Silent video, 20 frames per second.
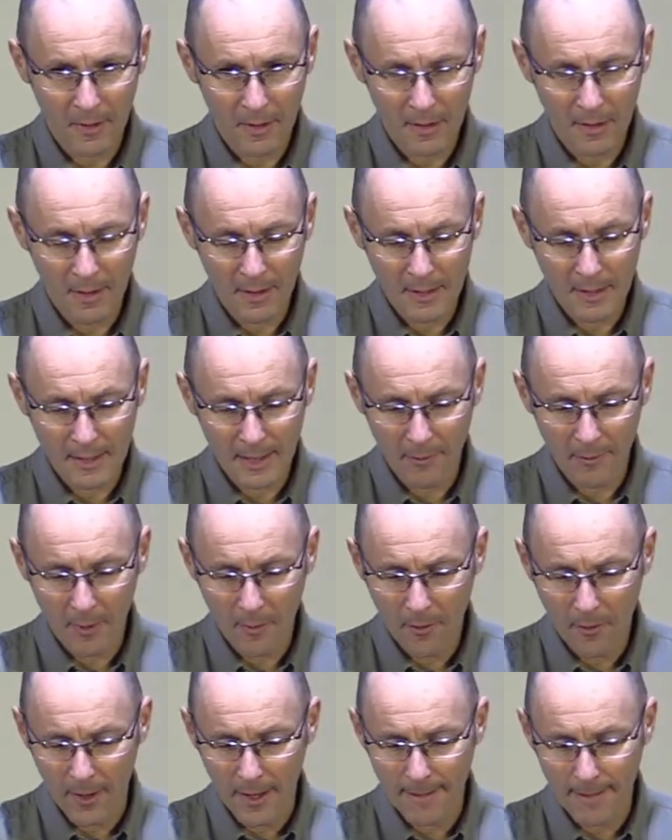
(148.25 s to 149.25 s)
In his name we
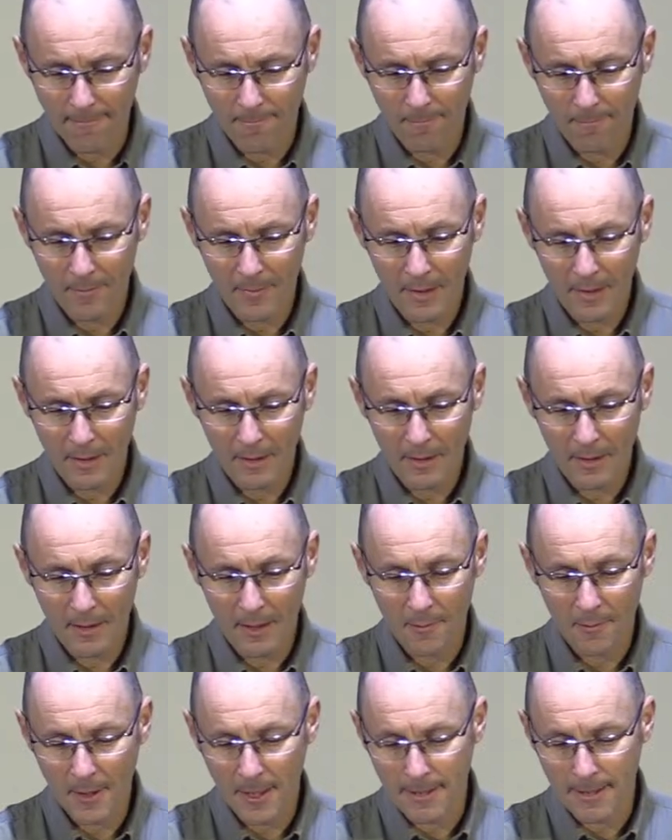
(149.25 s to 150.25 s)
pray.
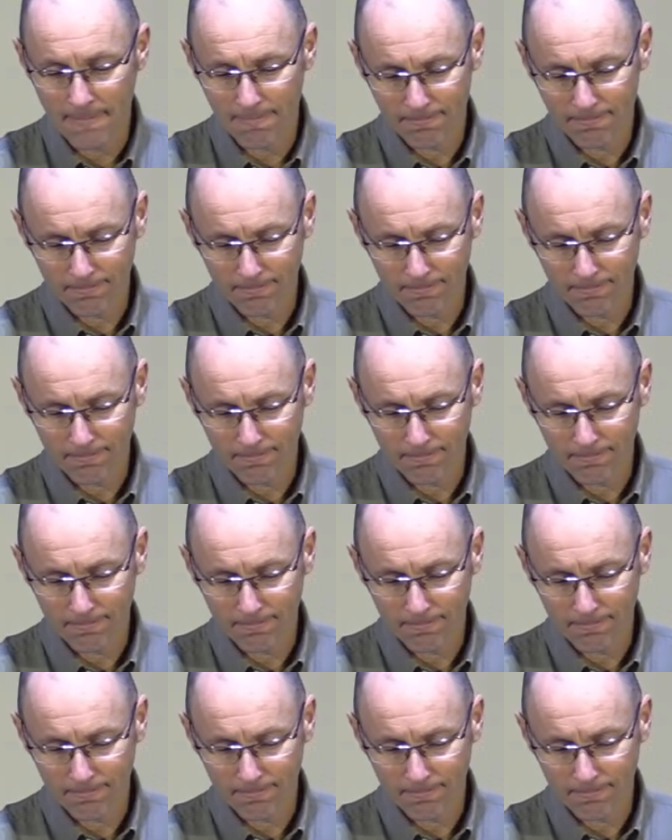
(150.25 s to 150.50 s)
Amen.